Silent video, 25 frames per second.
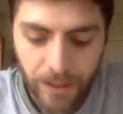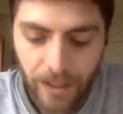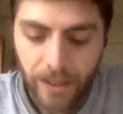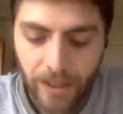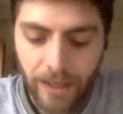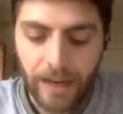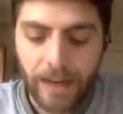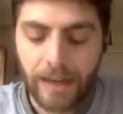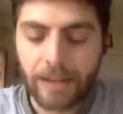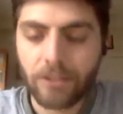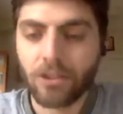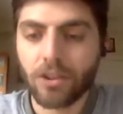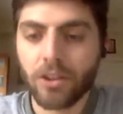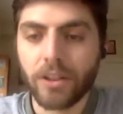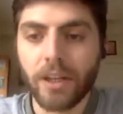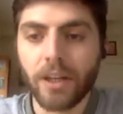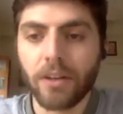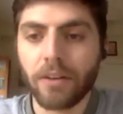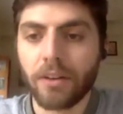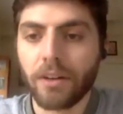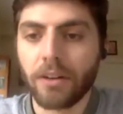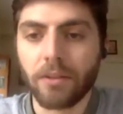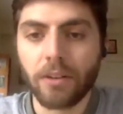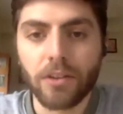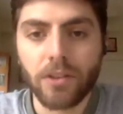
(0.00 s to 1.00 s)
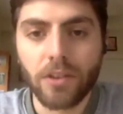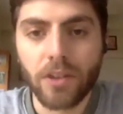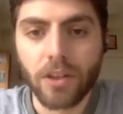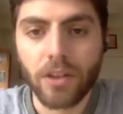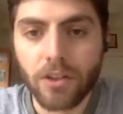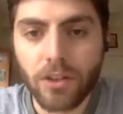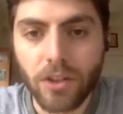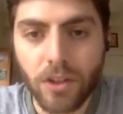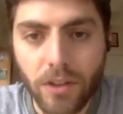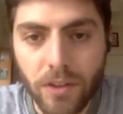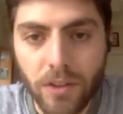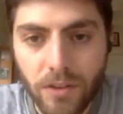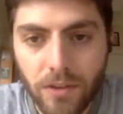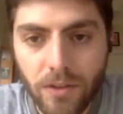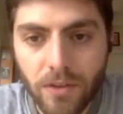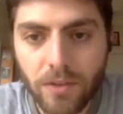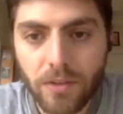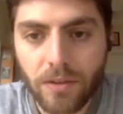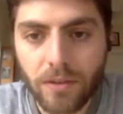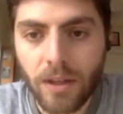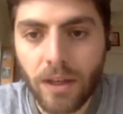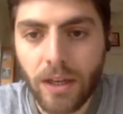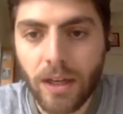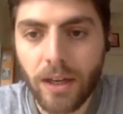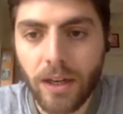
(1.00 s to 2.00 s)
engineering
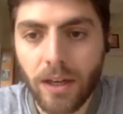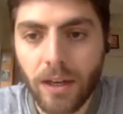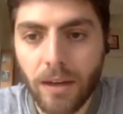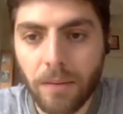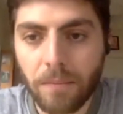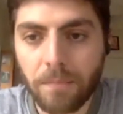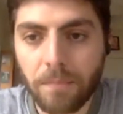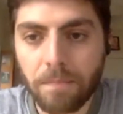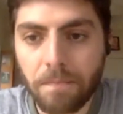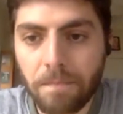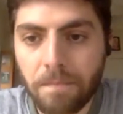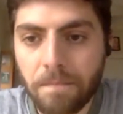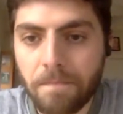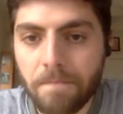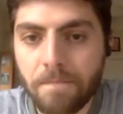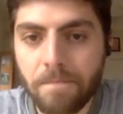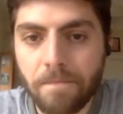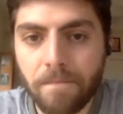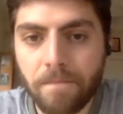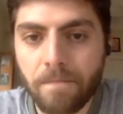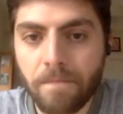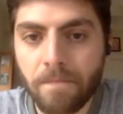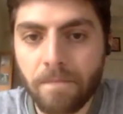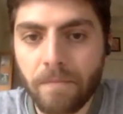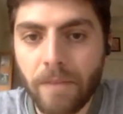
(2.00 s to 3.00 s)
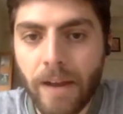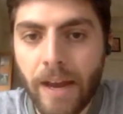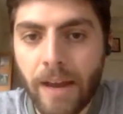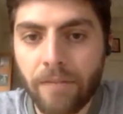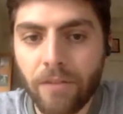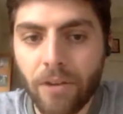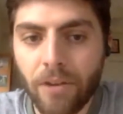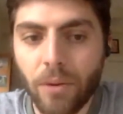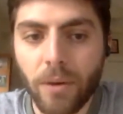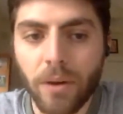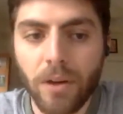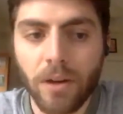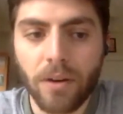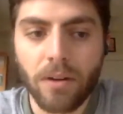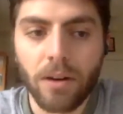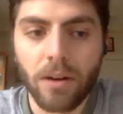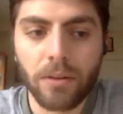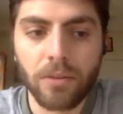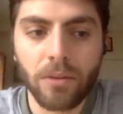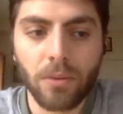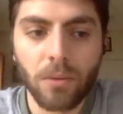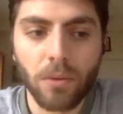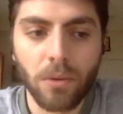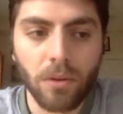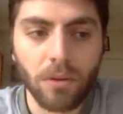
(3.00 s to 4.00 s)
researchers everywhere
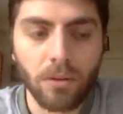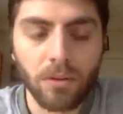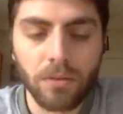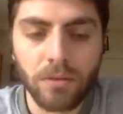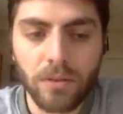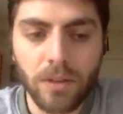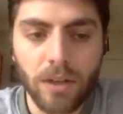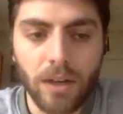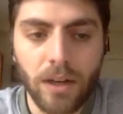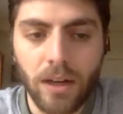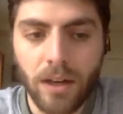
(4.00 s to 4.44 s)
around the world